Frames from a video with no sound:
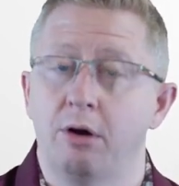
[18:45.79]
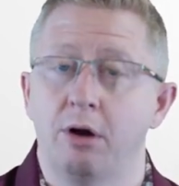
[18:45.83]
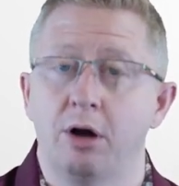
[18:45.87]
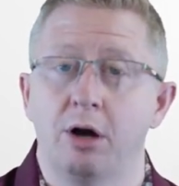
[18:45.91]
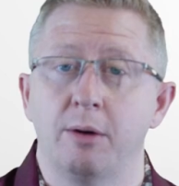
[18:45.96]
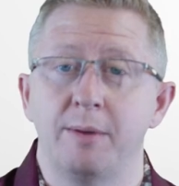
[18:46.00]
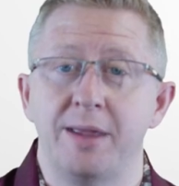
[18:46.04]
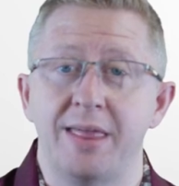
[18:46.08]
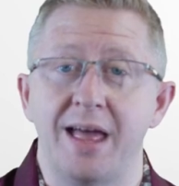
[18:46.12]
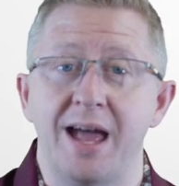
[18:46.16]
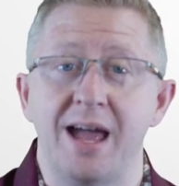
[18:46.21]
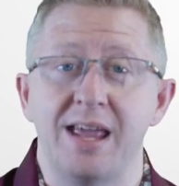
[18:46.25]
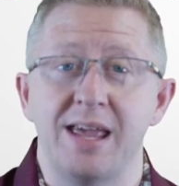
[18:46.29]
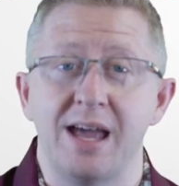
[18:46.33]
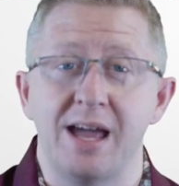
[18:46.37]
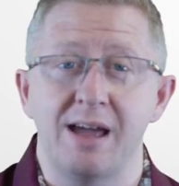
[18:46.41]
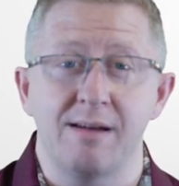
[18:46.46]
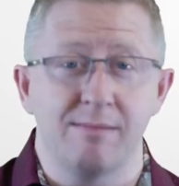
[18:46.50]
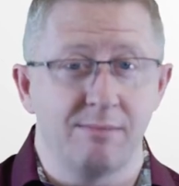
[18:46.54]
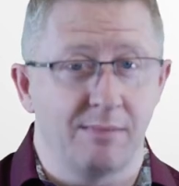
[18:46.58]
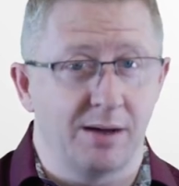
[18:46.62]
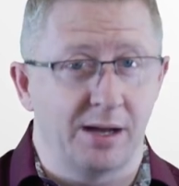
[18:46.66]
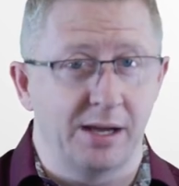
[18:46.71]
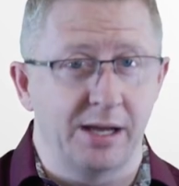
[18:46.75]
Are we there
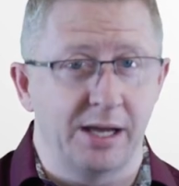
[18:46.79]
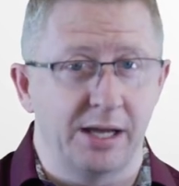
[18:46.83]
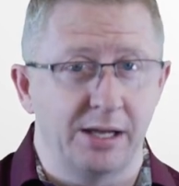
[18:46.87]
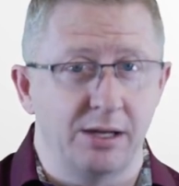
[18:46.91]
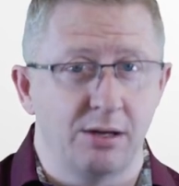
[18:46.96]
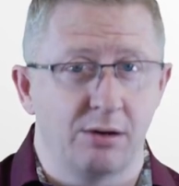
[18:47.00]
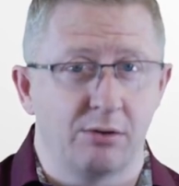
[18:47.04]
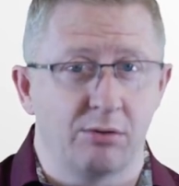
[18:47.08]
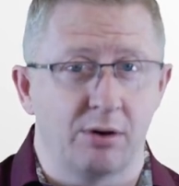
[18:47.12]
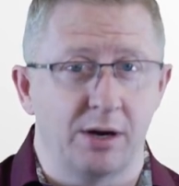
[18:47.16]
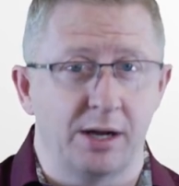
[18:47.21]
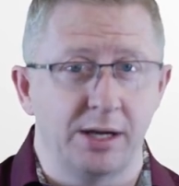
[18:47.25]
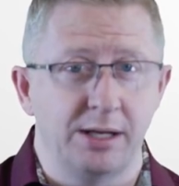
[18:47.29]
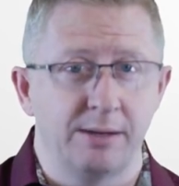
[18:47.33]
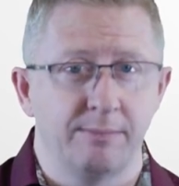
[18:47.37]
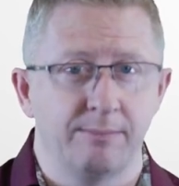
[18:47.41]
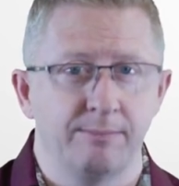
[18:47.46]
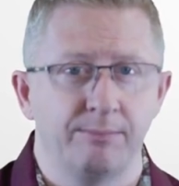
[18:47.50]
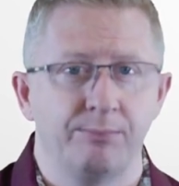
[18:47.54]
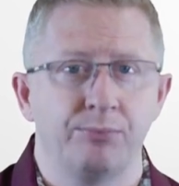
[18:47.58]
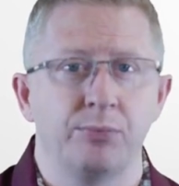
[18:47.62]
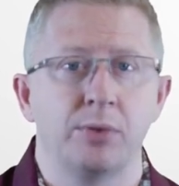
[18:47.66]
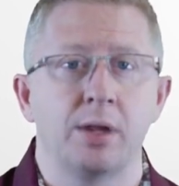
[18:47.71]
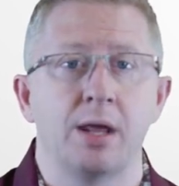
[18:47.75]
yet? I hear you cry.
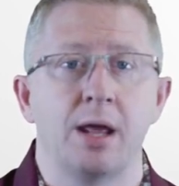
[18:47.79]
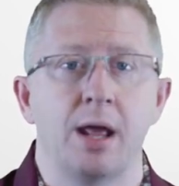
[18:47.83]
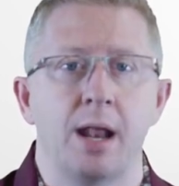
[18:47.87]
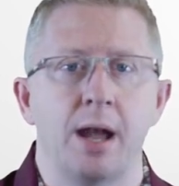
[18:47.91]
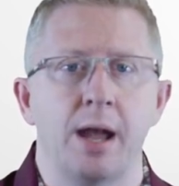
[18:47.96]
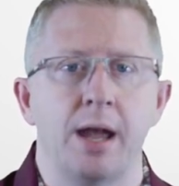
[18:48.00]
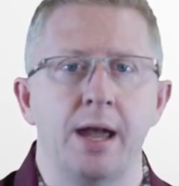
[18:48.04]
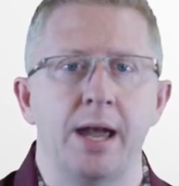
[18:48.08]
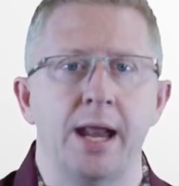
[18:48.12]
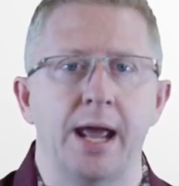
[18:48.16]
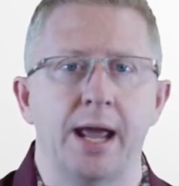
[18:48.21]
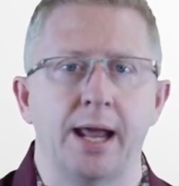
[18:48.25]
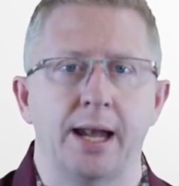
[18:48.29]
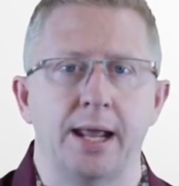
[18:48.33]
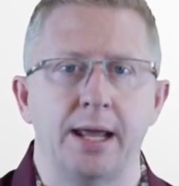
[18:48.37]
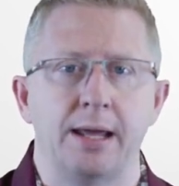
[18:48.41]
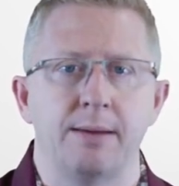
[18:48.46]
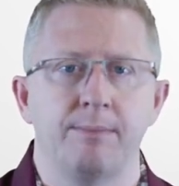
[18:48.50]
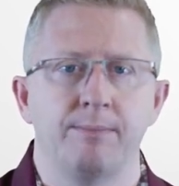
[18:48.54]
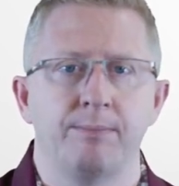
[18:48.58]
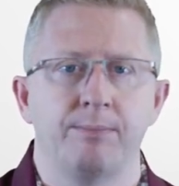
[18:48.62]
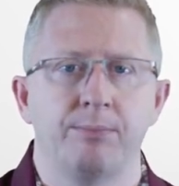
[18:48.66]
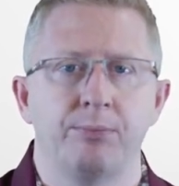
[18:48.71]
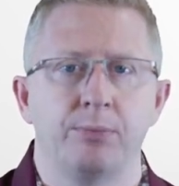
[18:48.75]

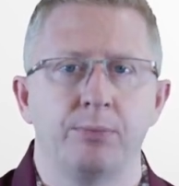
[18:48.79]
Nearly.